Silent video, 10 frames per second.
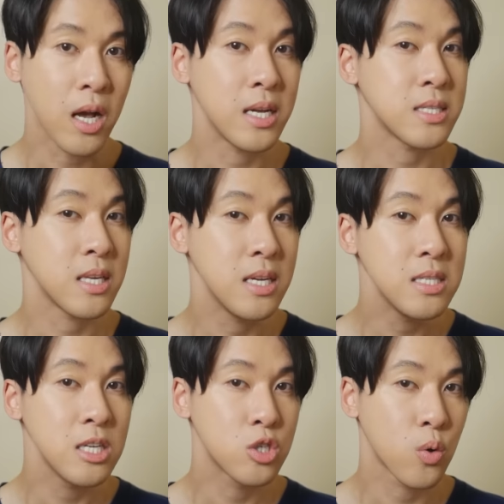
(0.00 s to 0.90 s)
has
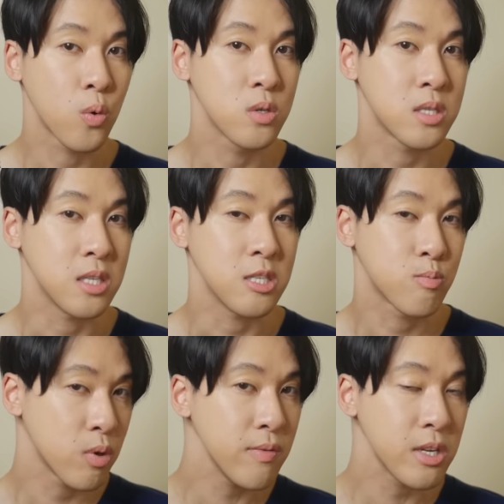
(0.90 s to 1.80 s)
hinted towards this
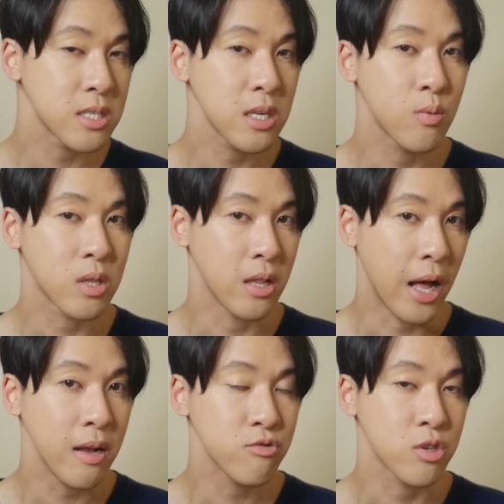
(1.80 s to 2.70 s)
previously with a
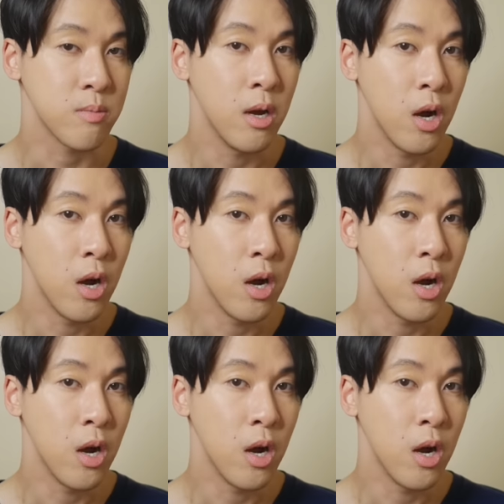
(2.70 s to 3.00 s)
live stream